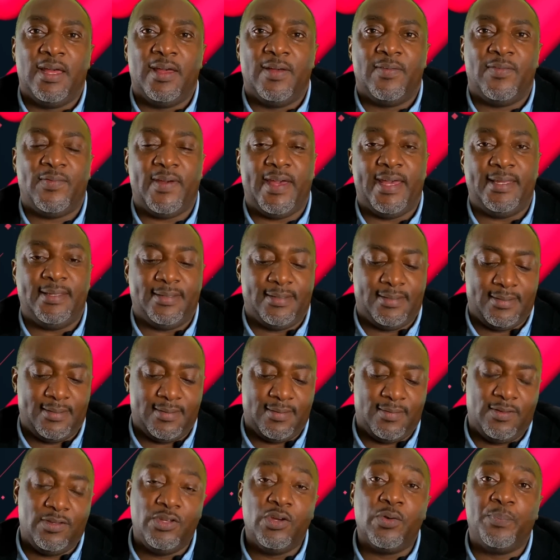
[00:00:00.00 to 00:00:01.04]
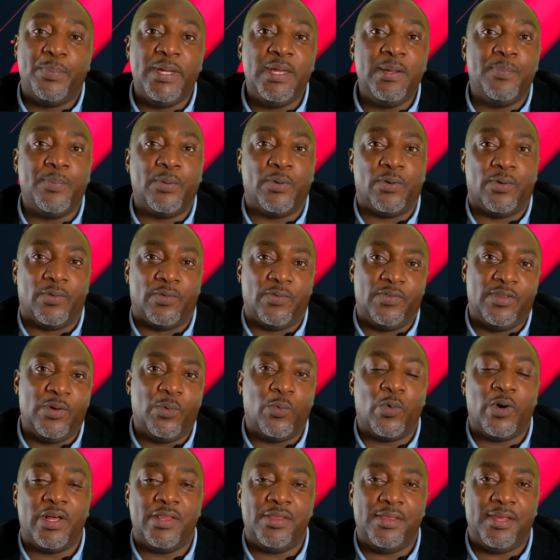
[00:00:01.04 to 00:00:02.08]
face. Your people, they
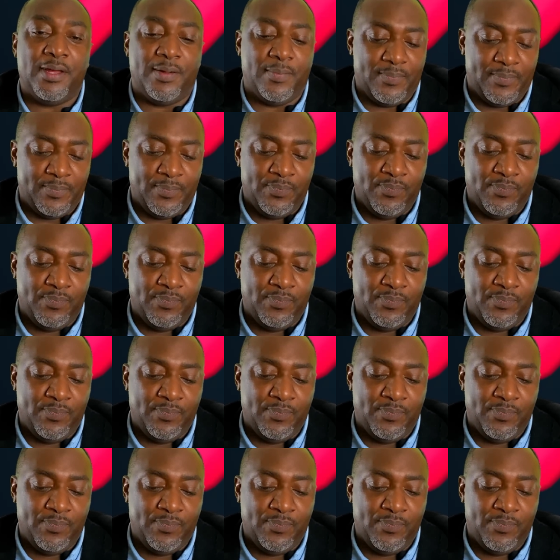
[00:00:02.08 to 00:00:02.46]
want them.